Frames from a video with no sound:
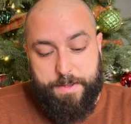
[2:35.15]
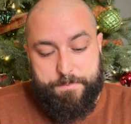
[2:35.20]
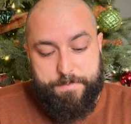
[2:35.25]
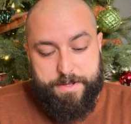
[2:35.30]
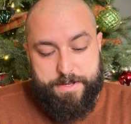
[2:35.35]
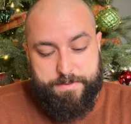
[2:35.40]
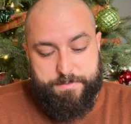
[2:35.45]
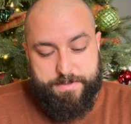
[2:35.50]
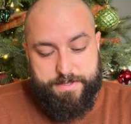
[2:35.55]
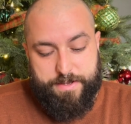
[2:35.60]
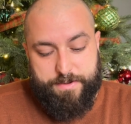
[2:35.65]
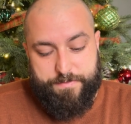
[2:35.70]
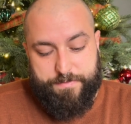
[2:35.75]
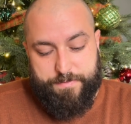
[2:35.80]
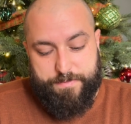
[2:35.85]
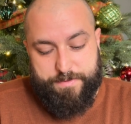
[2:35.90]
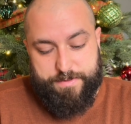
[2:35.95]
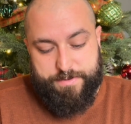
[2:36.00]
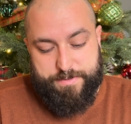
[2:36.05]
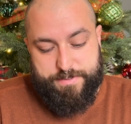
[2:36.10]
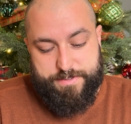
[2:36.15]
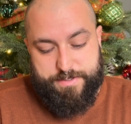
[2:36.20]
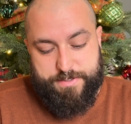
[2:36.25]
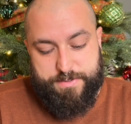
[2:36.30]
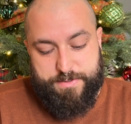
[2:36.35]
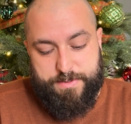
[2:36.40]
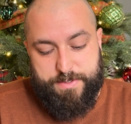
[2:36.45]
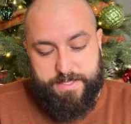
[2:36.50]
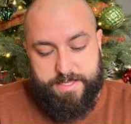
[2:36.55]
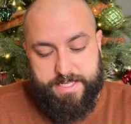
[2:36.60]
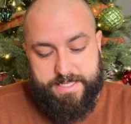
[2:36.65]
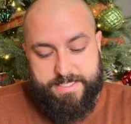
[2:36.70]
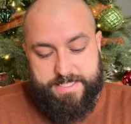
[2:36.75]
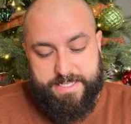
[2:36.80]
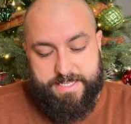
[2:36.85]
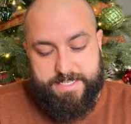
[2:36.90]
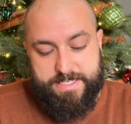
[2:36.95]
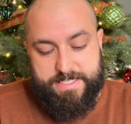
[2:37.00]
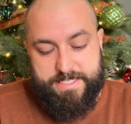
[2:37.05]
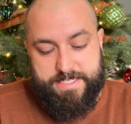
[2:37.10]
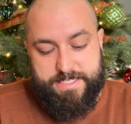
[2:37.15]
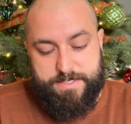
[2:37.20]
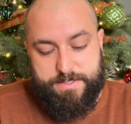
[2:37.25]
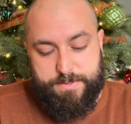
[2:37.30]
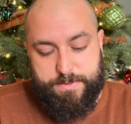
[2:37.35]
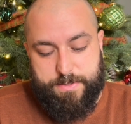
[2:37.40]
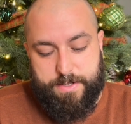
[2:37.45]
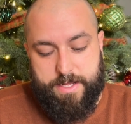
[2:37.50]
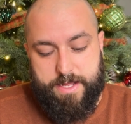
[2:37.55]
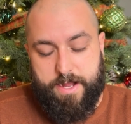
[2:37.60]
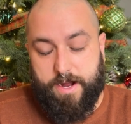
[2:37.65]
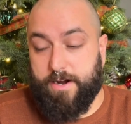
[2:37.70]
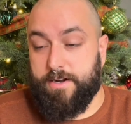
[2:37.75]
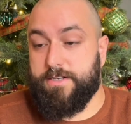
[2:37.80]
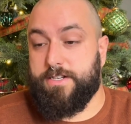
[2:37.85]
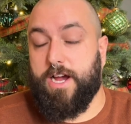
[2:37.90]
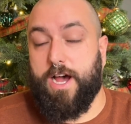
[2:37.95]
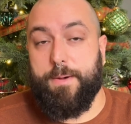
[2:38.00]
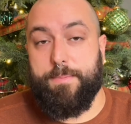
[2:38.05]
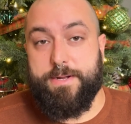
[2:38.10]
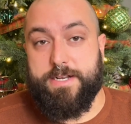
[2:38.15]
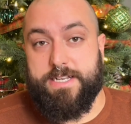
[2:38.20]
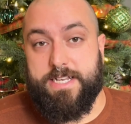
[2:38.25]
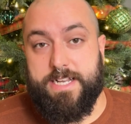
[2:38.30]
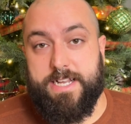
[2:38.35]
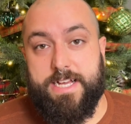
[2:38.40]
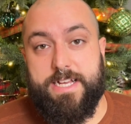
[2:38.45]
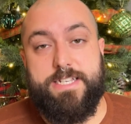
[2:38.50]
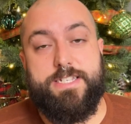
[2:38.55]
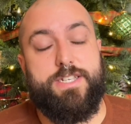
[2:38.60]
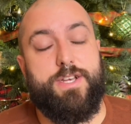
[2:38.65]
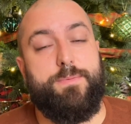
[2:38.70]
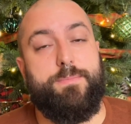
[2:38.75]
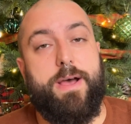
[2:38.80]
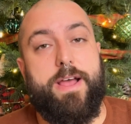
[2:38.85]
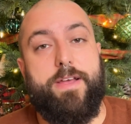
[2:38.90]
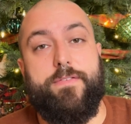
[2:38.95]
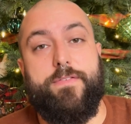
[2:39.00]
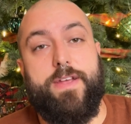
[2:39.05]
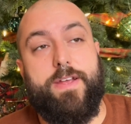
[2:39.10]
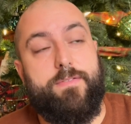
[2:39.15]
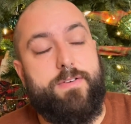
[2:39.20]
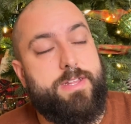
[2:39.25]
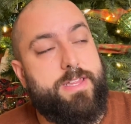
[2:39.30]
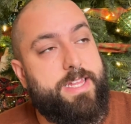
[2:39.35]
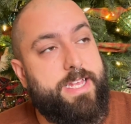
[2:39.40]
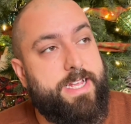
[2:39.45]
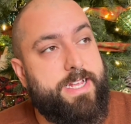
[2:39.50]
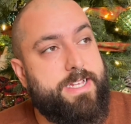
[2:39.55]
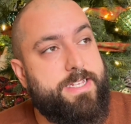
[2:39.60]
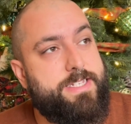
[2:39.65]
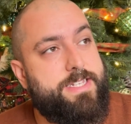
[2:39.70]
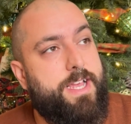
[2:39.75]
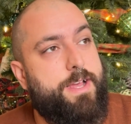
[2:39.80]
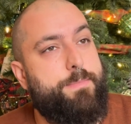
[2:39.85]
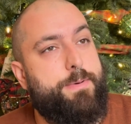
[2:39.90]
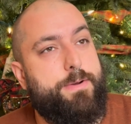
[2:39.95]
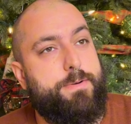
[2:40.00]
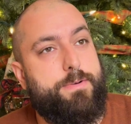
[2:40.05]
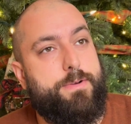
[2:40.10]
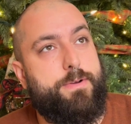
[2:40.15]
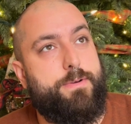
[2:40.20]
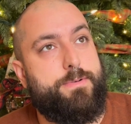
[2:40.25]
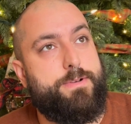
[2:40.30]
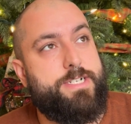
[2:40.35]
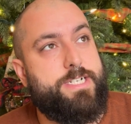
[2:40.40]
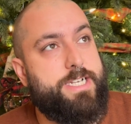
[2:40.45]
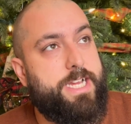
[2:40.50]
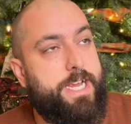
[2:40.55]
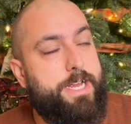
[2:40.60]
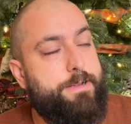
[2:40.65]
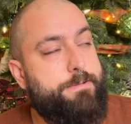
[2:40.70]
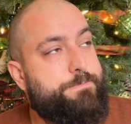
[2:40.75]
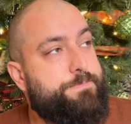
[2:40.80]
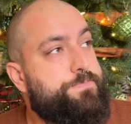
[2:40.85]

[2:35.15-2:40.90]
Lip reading: But without further ado, let's get into our topic today. So my favorite things about crochet,